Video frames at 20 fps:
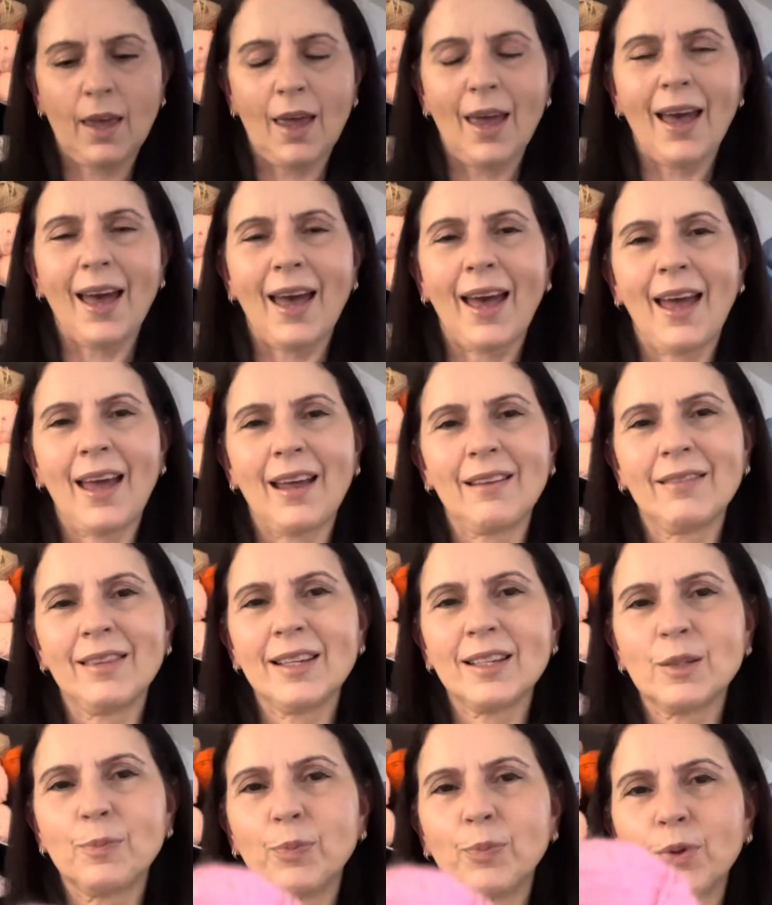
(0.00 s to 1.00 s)
and
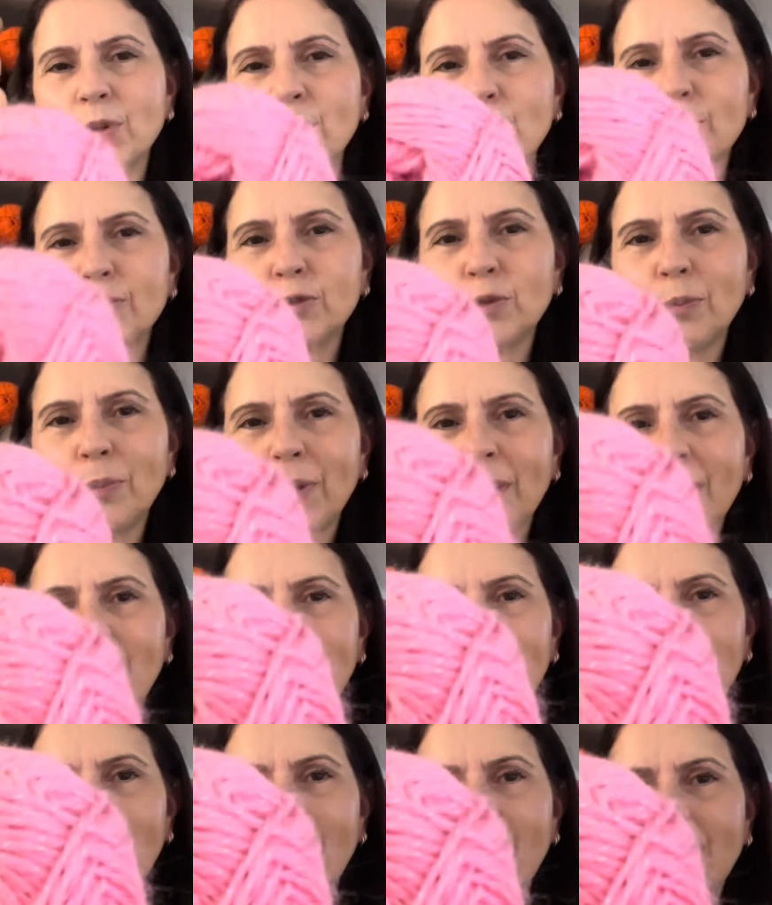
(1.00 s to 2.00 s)
this beautiful
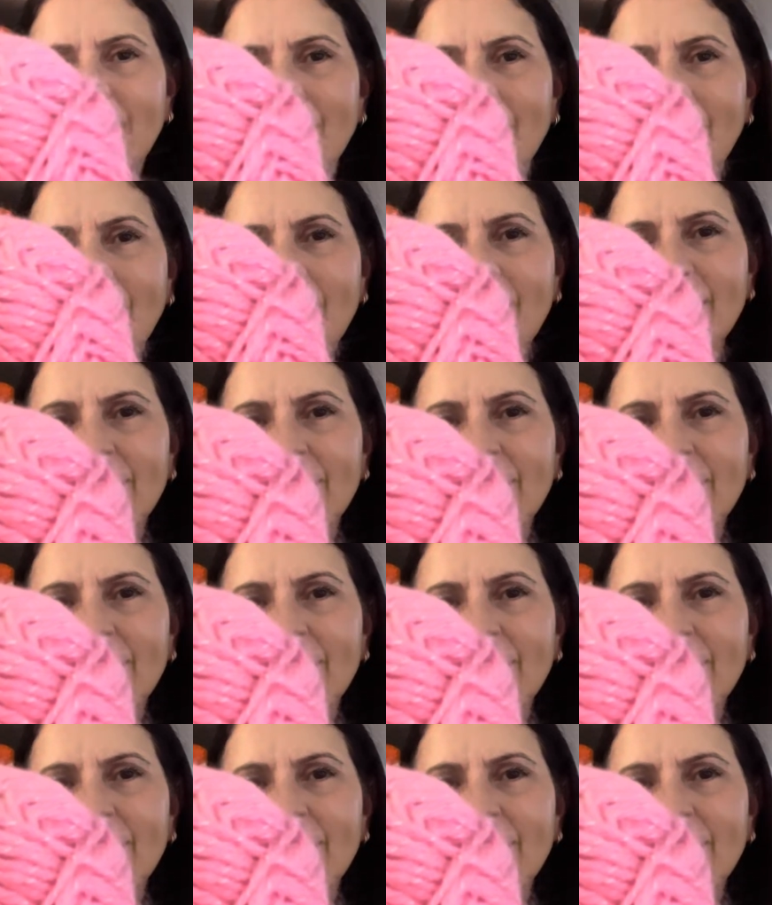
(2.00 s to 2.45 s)
pink here,